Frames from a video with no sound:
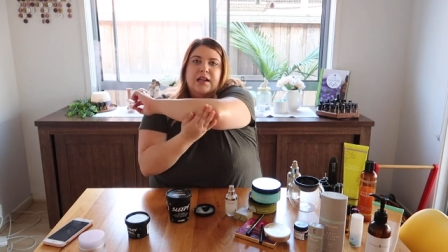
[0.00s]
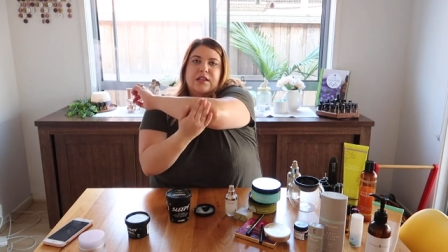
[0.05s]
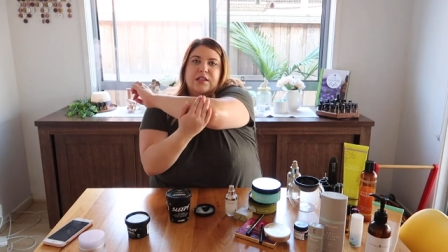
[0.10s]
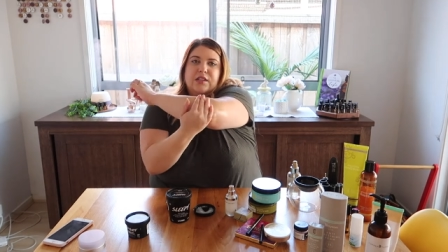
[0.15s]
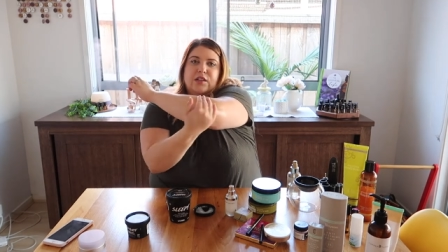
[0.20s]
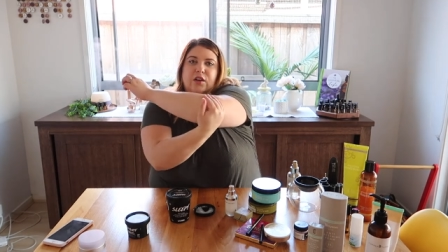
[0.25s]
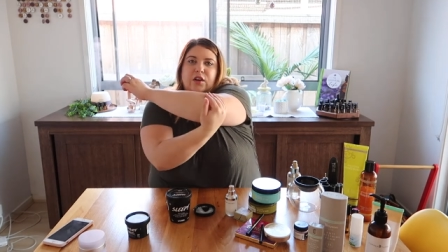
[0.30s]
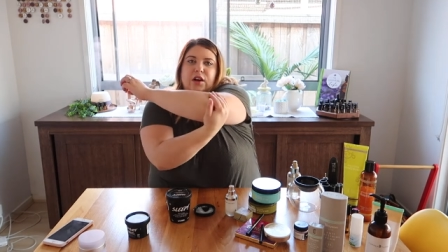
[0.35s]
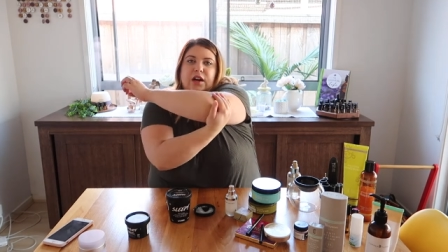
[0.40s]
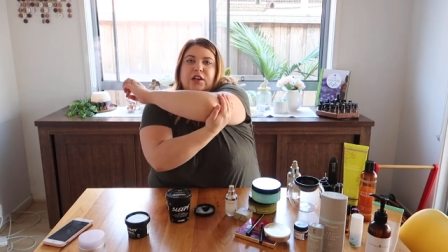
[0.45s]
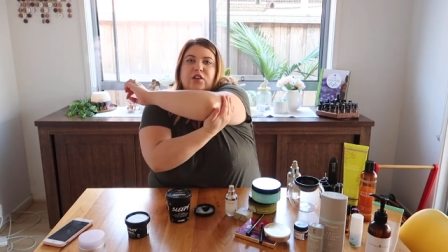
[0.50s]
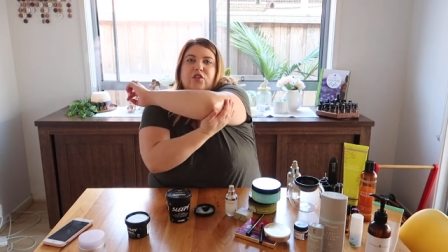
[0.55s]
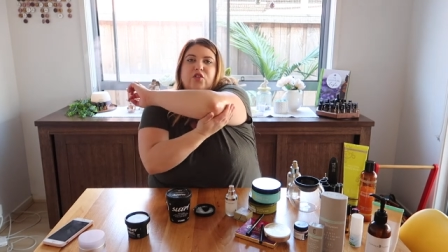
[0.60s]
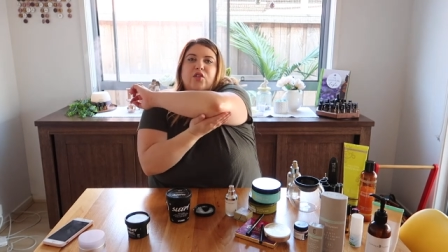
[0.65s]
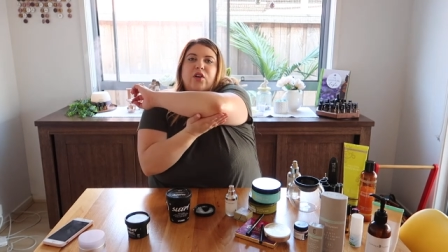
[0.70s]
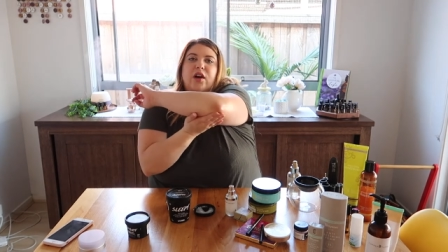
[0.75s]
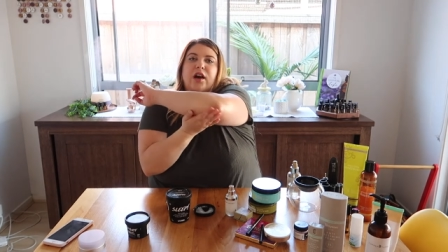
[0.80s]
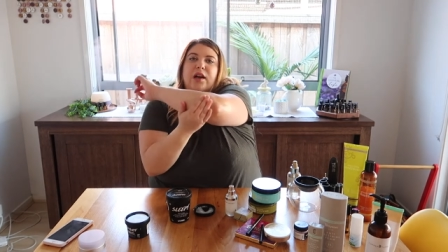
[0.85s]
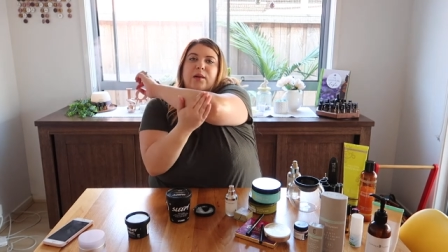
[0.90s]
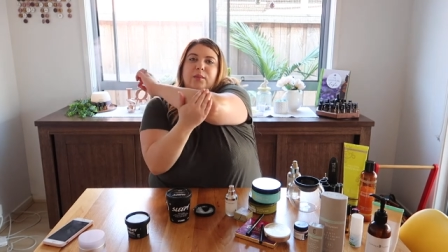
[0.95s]
So I
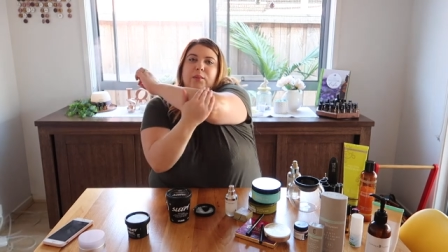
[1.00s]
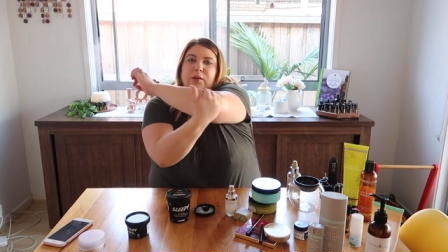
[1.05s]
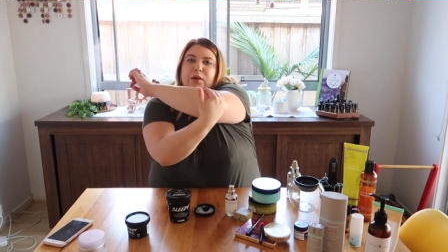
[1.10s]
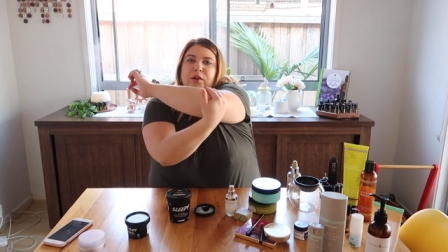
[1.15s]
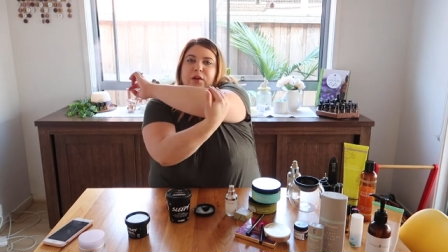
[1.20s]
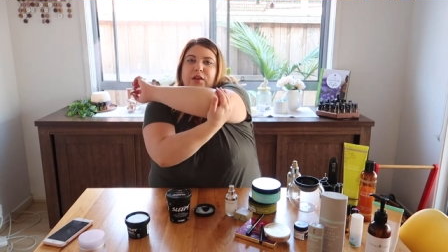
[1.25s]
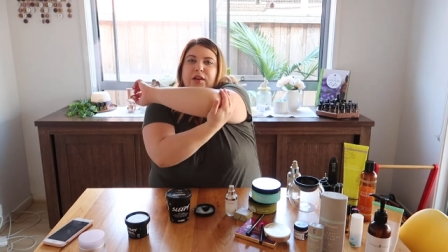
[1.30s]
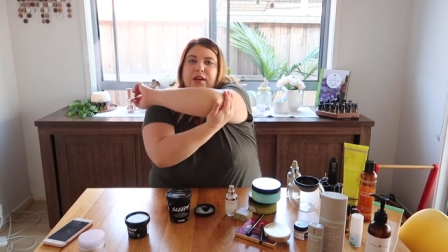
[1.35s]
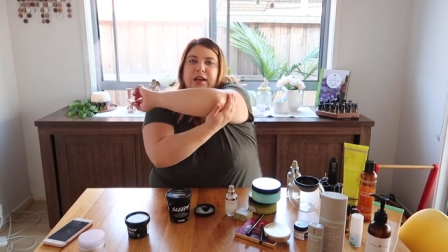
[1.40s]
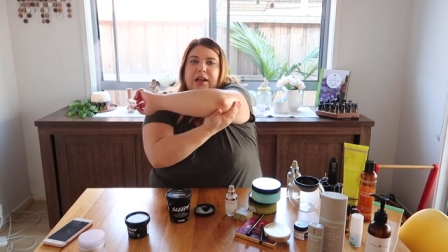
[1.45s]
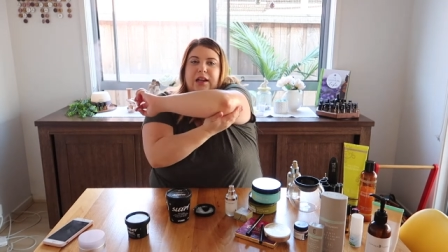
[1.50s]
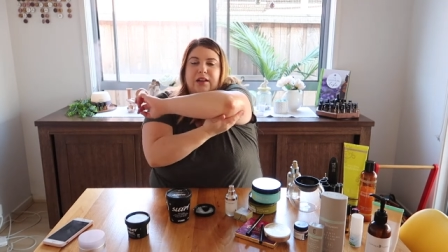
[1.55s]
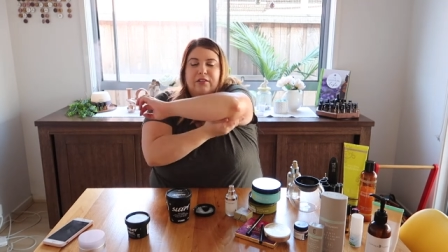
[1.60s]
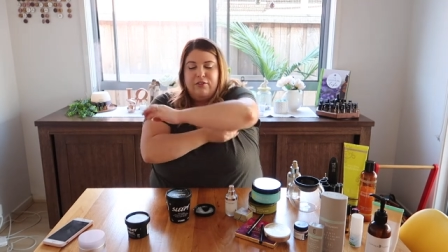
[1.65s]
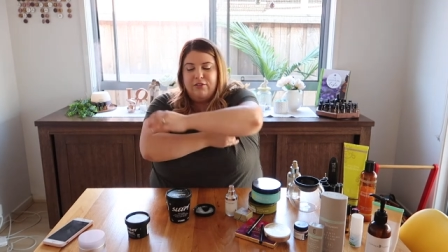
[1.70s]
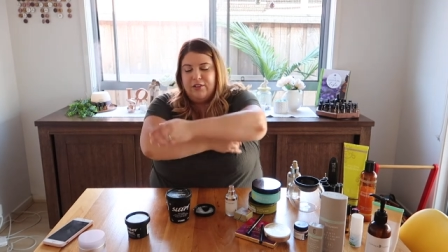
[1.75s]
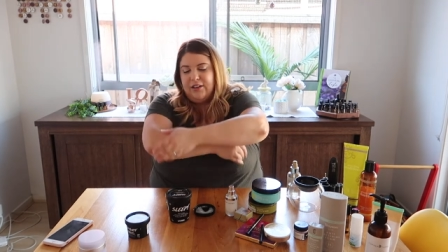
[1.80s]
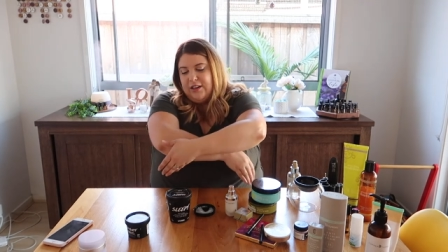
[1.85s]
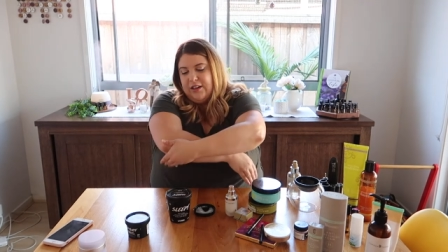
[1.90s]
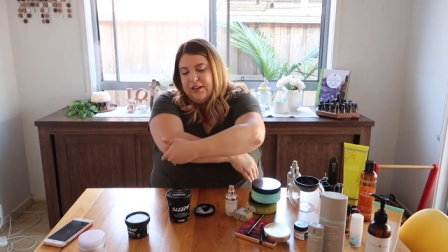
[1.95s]
try to put it on
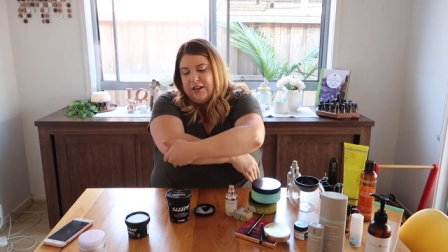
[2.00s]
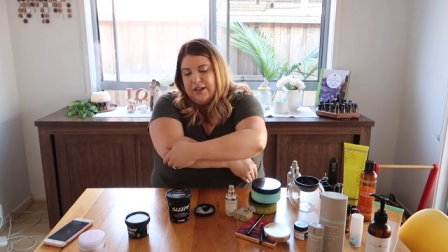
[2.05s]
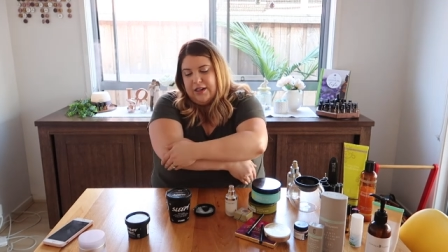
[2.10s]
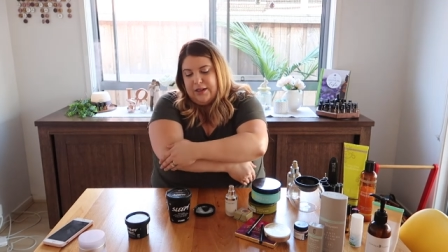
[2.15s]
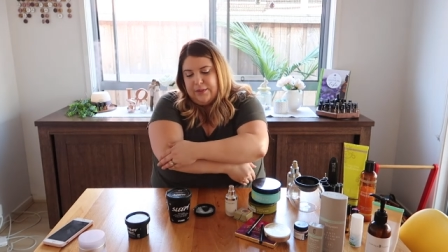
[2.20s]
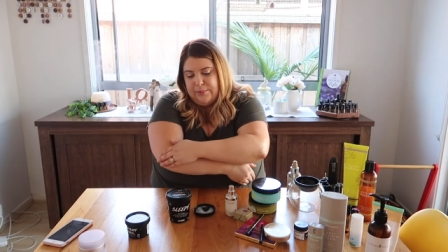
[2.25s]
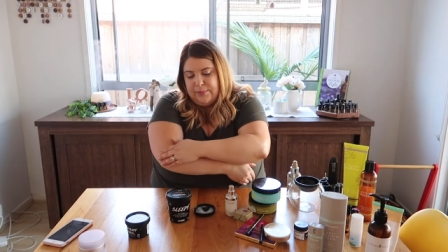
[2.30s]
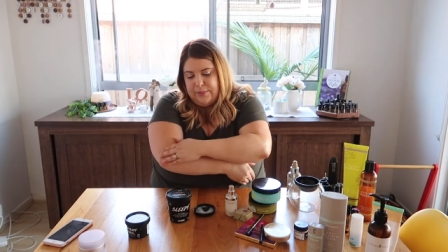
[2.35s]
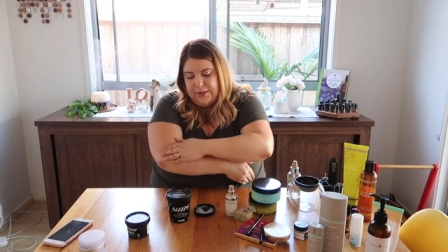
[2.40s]
every night,